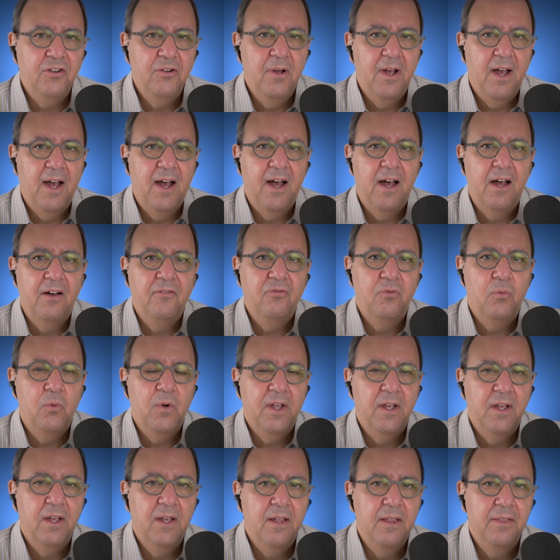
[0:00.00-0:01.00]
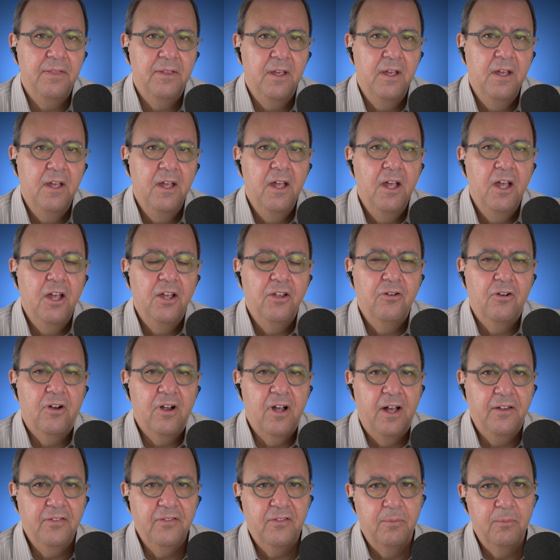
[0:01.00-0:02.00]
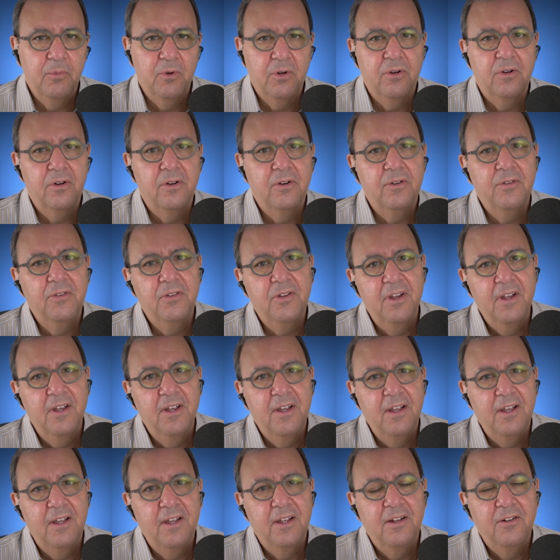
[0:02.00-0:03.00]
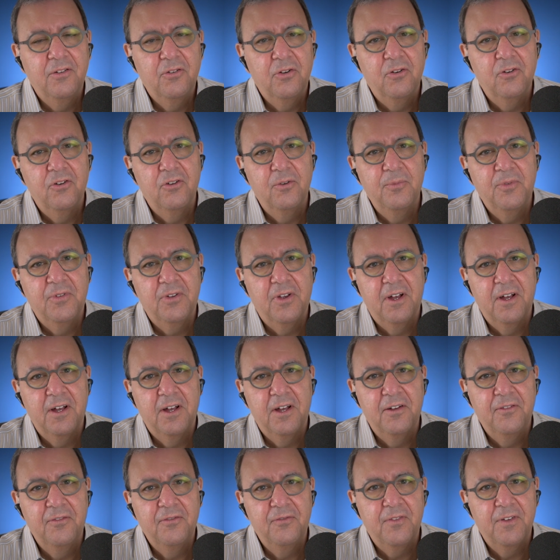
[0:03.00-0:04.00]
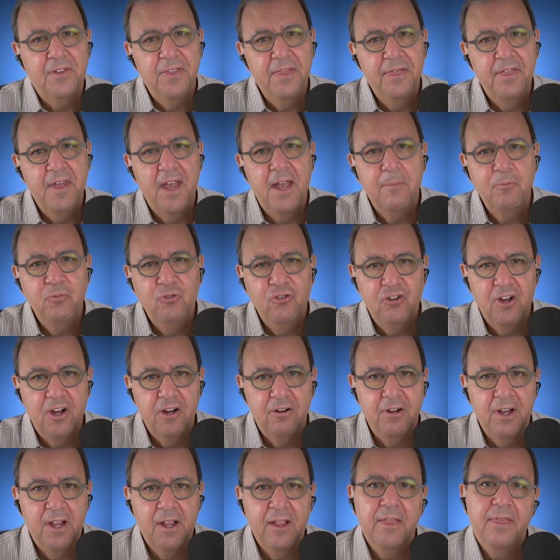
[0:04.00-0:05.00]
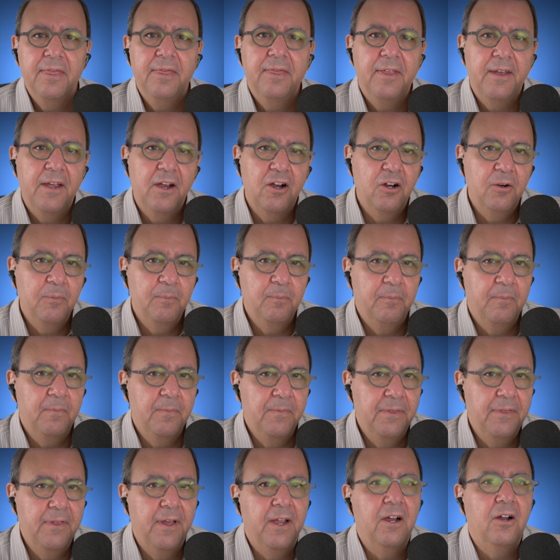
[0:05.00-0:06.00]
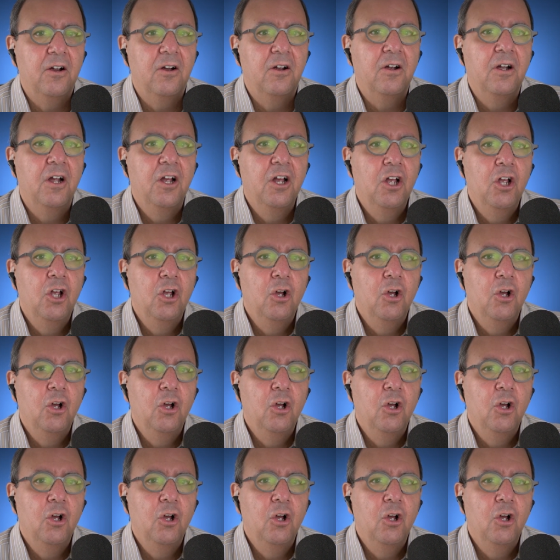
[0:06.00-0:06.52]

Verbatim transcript: you have with your customers in terms of them sharing their their